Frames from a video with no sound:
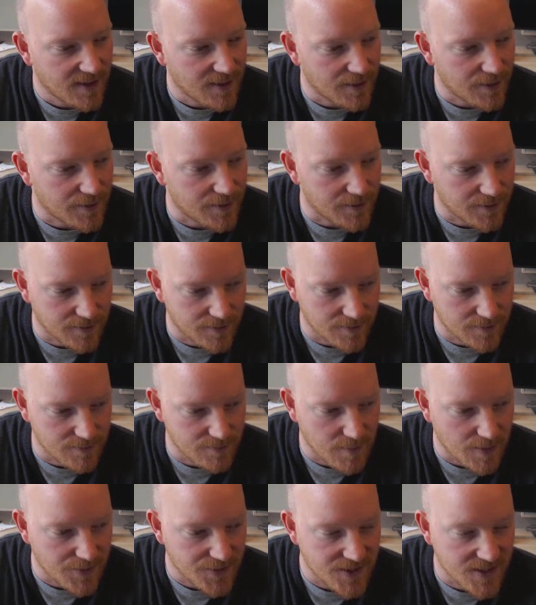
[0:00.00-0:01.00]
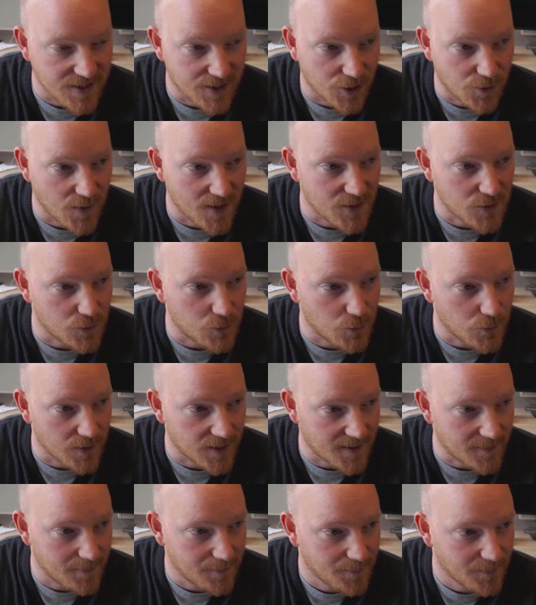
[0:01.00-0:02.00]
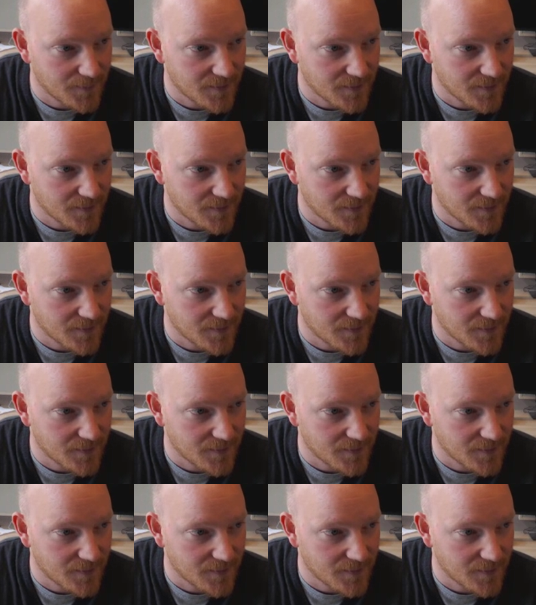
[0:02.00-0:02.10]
the months in the correct order.